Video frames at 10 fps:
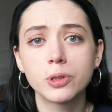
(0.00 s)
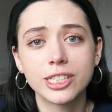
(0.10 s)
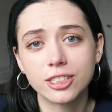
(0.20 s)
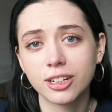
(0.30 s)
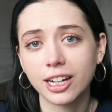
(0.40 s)
we
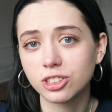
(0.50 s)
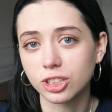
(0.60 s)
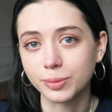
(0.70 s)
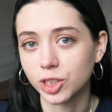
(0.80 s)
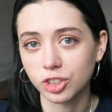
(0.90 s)
still had
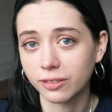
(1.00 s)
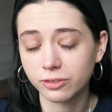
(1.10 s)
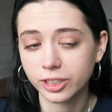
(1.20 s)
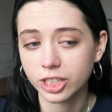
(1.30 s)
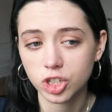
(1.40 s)
so much love
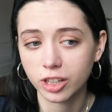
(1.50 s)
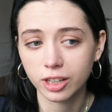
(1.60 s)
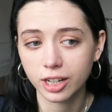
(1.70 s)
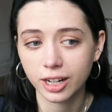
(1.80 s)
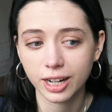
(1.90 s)
for each
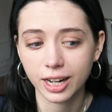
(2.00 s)
other,